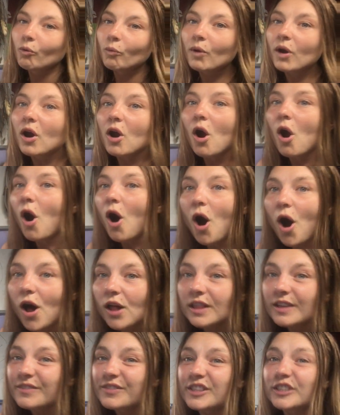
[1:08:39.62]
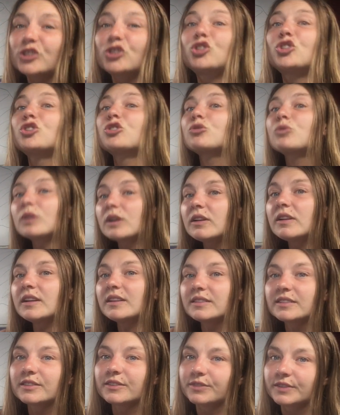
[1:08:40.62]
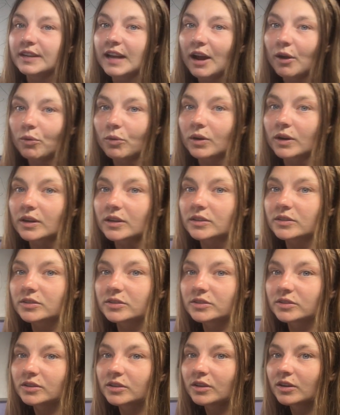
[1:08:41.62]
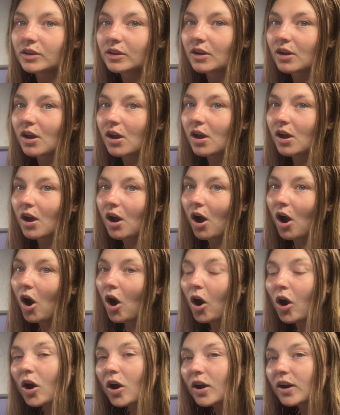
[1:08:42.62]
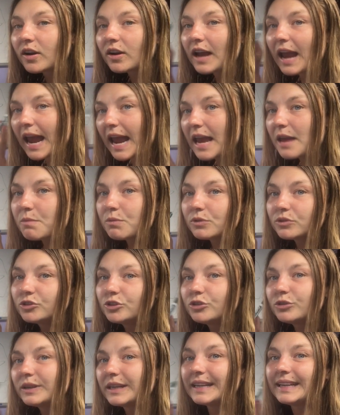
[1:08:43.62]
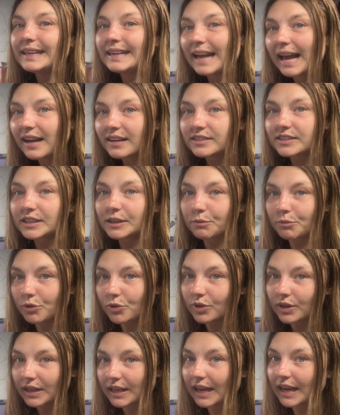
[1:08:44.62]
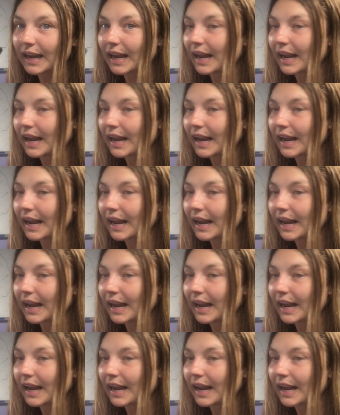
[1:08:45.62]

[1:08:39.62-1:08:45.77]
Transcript: where all of the trillions of networks are able to connect, communicate,